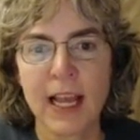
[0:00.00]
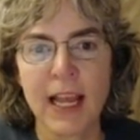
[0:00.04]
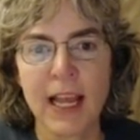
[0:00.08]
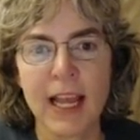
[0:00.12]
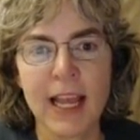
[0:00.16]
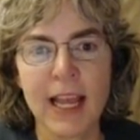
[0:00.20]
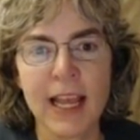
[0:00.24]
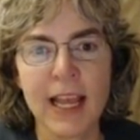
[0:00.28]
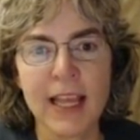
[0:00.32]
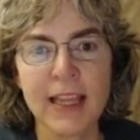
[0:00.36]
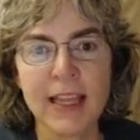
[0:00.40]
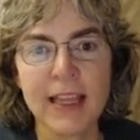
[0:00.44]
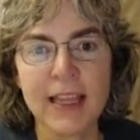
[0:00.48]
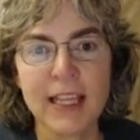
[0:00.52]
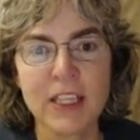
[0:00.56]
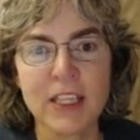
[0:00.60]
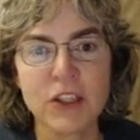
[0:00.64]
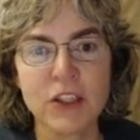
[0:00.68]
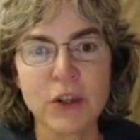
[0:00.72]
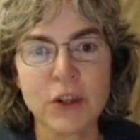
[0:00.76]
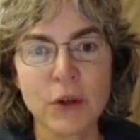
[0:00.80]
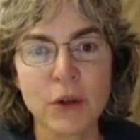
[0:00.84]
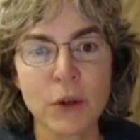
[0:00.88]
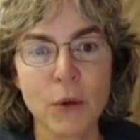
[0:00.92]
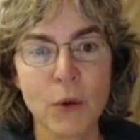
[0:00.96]
in this
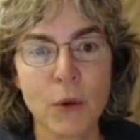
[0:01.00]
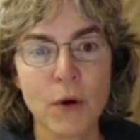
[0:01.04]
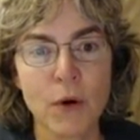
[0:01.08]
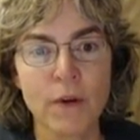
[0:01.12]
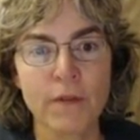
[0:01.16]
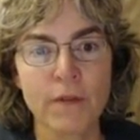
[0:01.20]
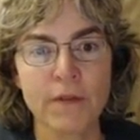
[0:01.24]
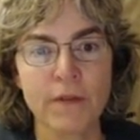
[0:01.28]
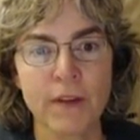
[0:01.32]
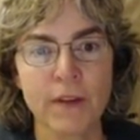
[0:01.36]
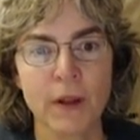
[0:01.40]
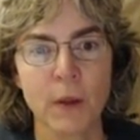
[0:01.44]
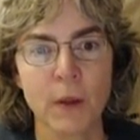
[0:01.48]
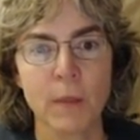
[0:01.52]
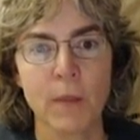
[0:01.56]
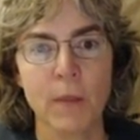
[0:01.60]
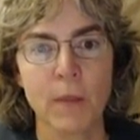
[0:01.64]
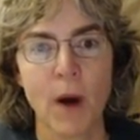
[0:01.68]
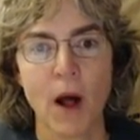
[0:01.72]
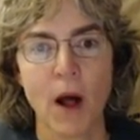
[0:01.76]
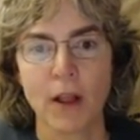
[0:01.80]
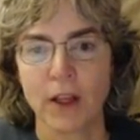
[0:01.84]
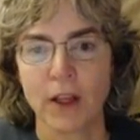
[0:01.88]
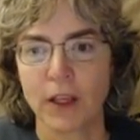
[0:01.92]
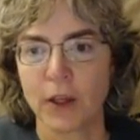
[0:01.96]
chlorophyll
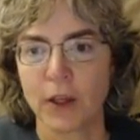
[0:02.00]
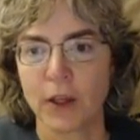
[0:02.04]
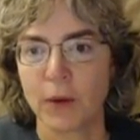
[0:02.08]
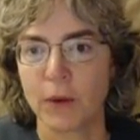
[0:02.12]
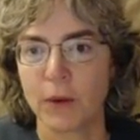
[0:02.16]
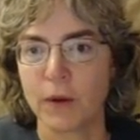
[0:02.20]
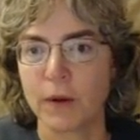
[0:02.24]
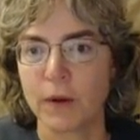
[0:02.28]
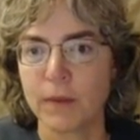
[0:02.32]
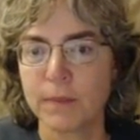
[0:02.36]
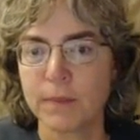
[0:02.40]
molecule.